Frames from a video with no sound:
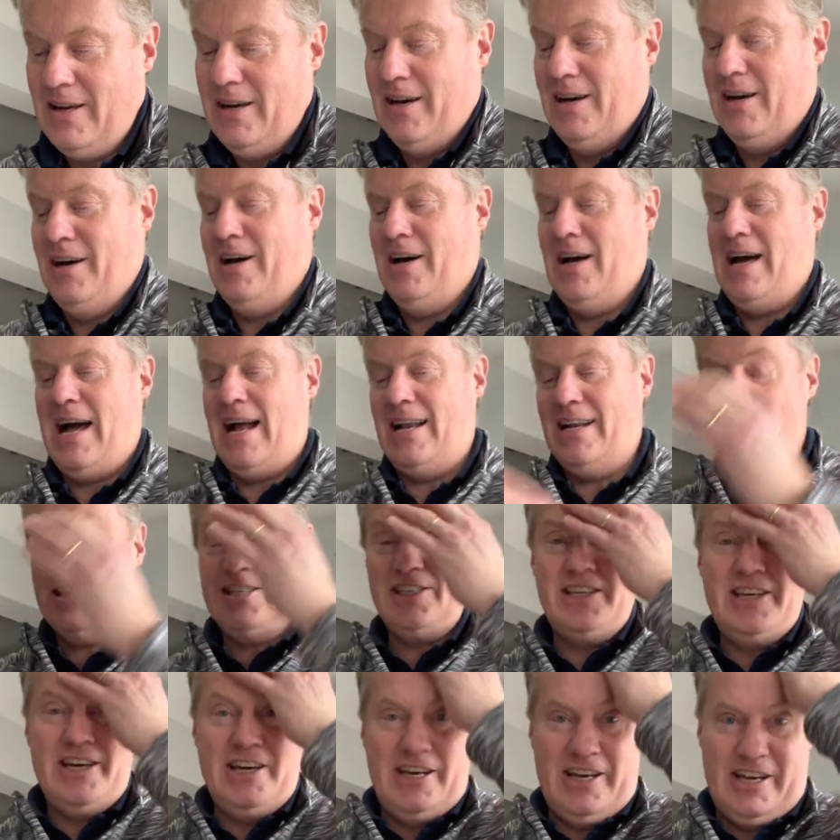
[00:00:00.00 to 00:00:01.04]

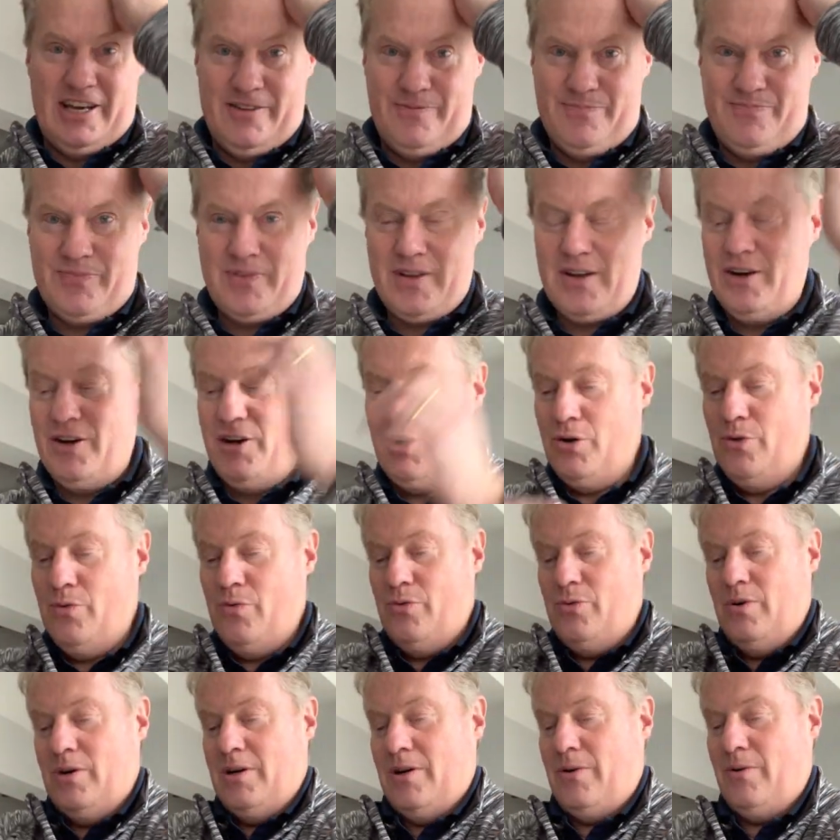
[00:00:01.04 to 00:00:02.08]
Alex Yee, who
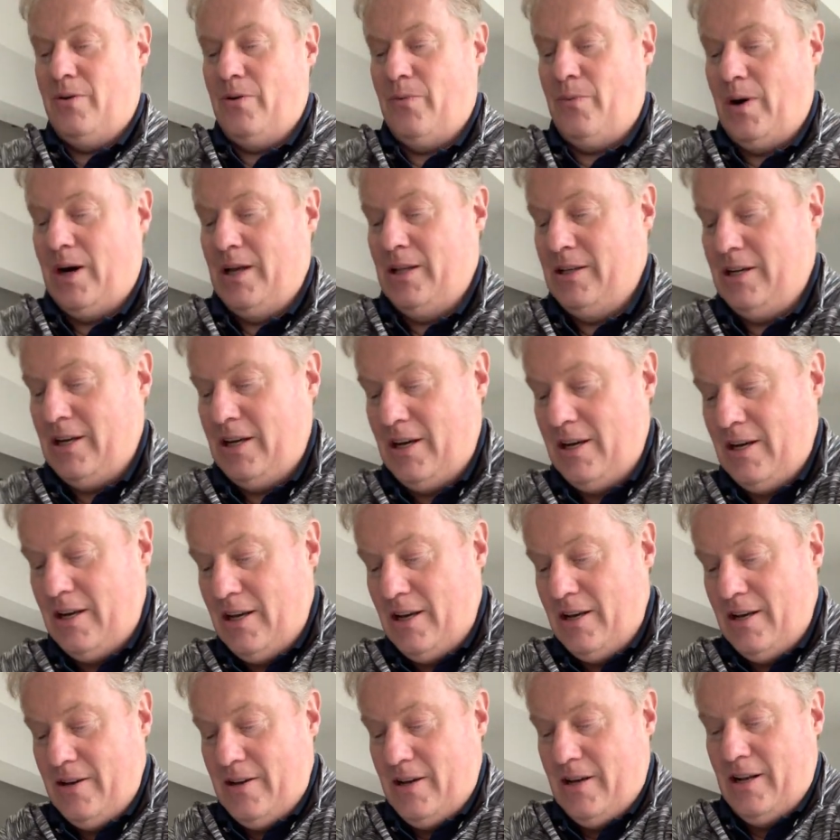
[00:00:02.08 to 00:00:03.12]
won
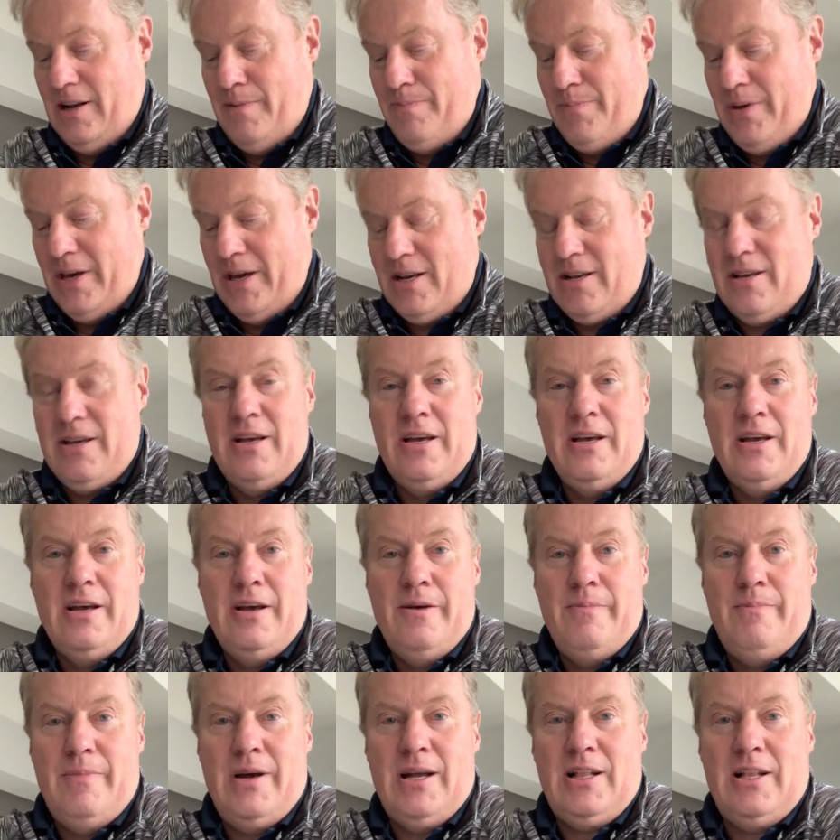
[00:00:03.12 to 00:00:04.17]
an Olympic
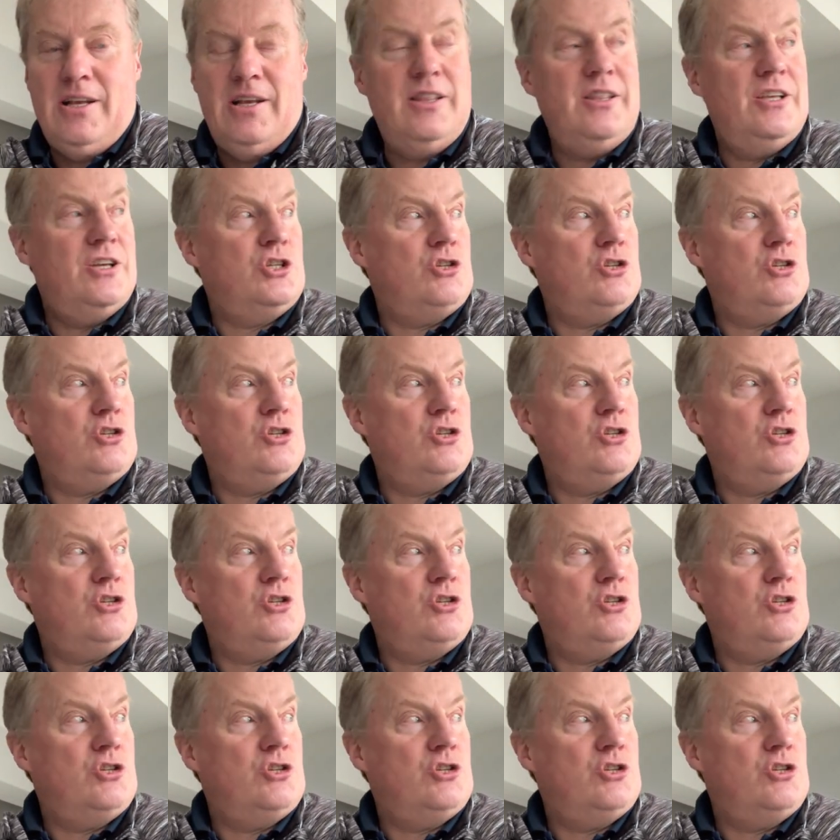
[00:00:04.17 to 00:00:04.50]
medal in the